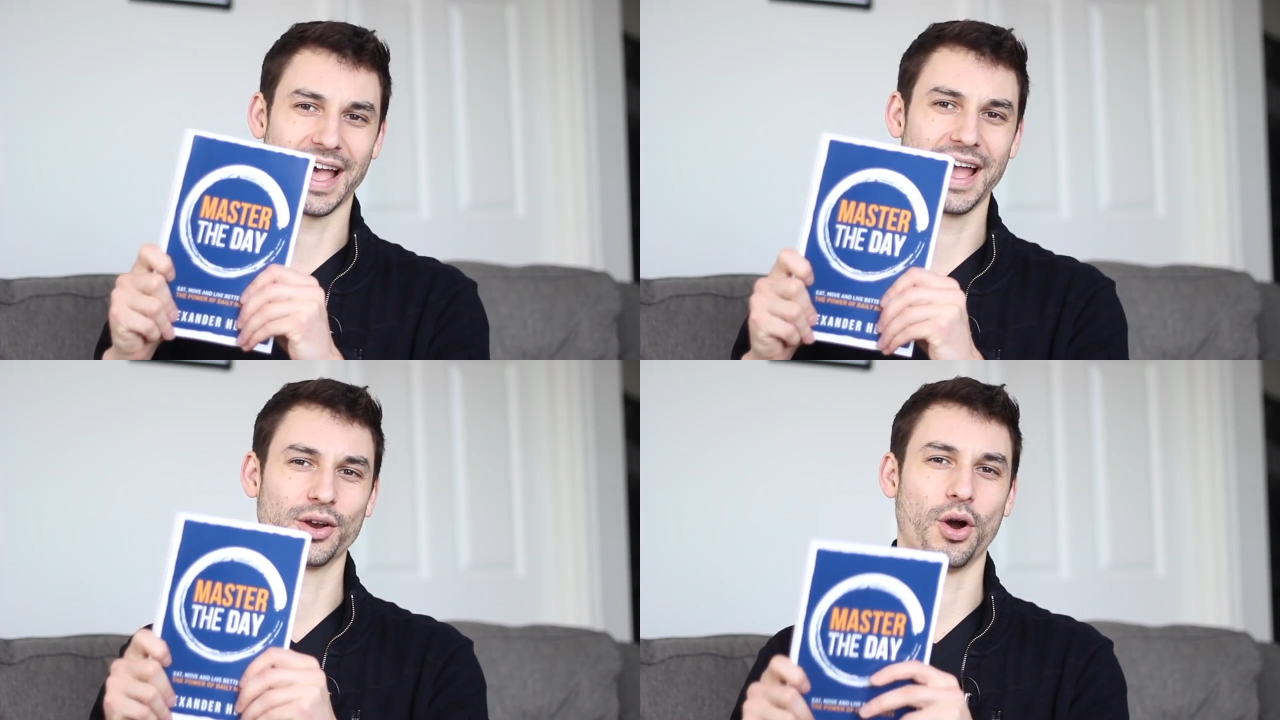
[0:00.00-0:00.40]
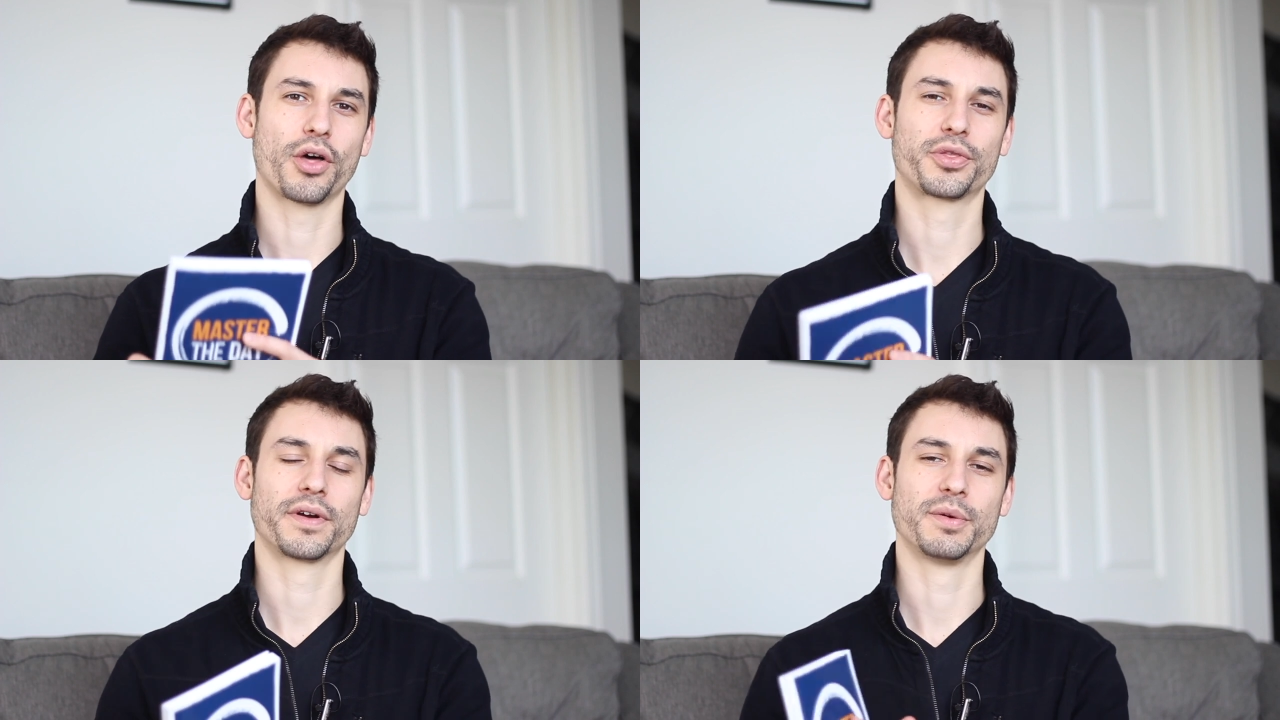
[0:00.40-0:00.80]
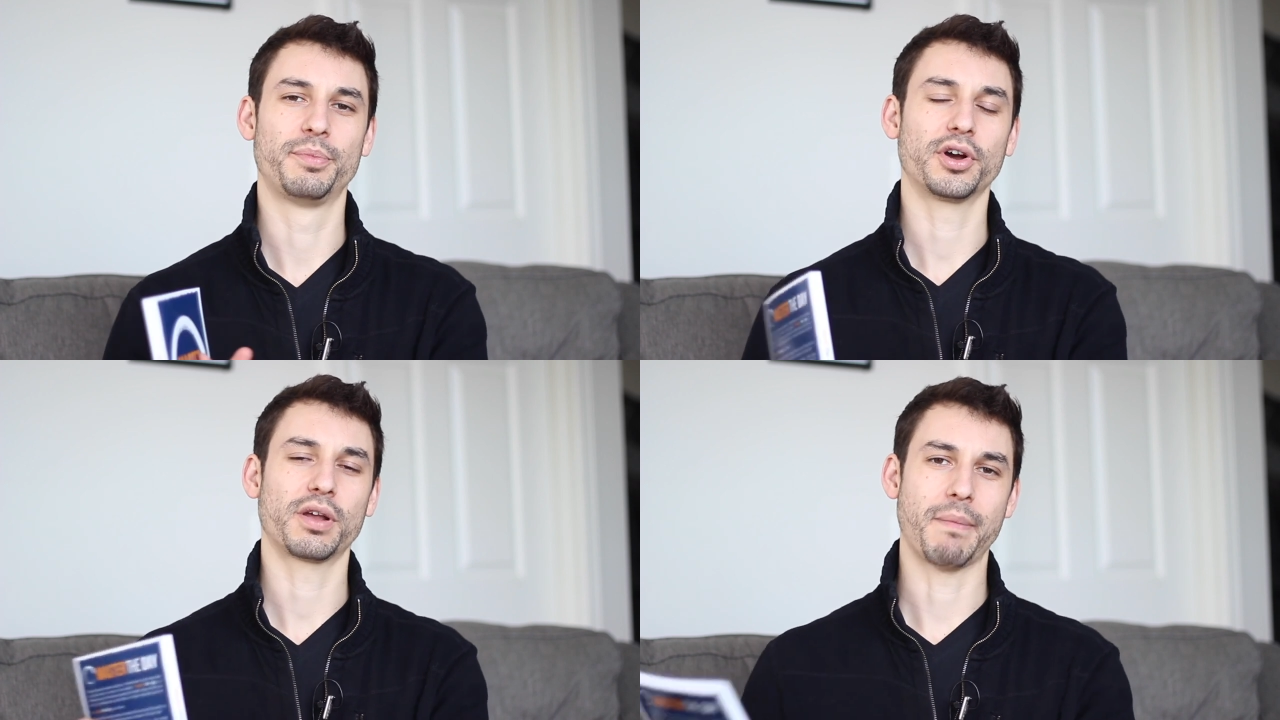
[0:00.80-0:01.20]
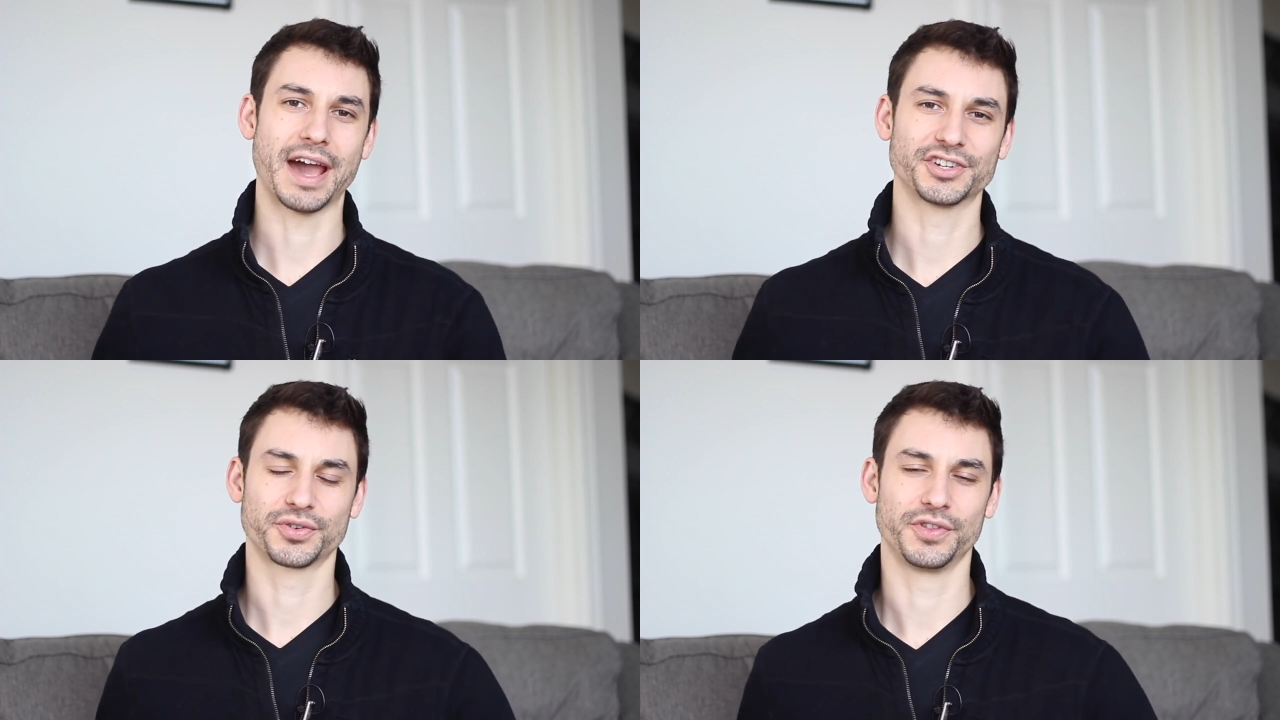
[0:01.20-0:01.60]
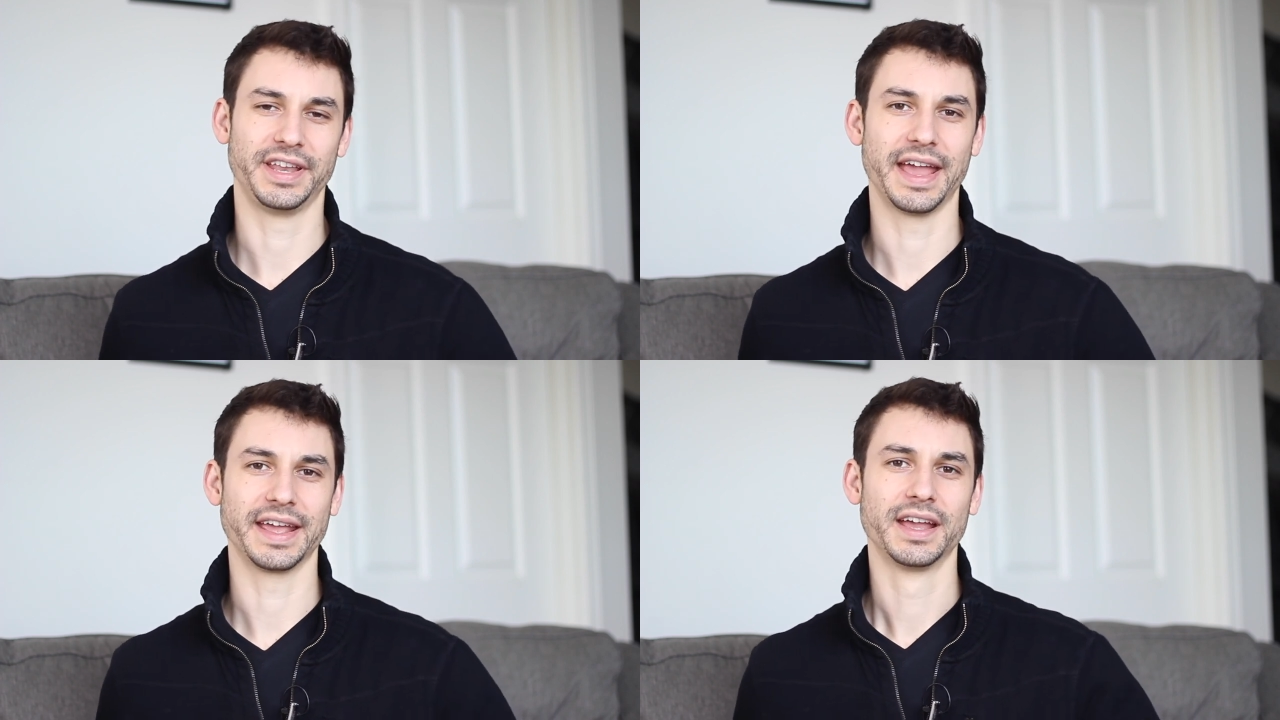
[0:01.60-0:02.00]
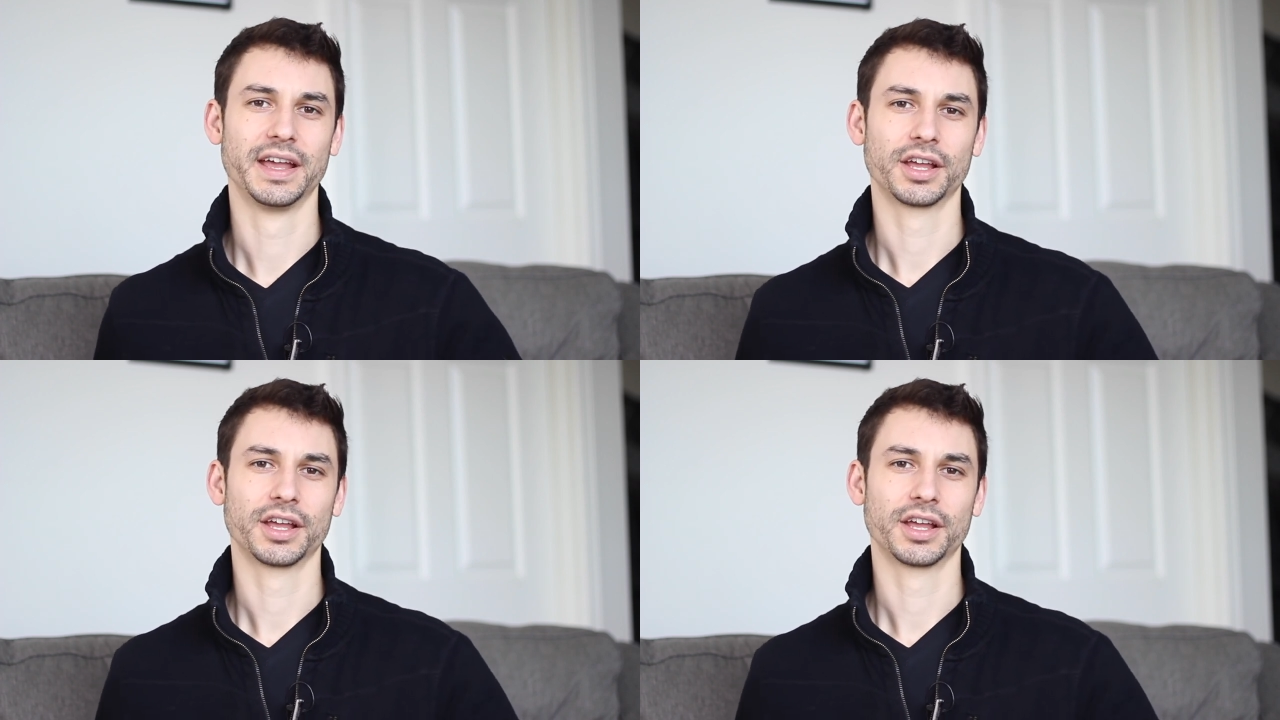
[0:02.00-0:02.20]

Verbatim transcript: Heyne, author of the book Master the Day,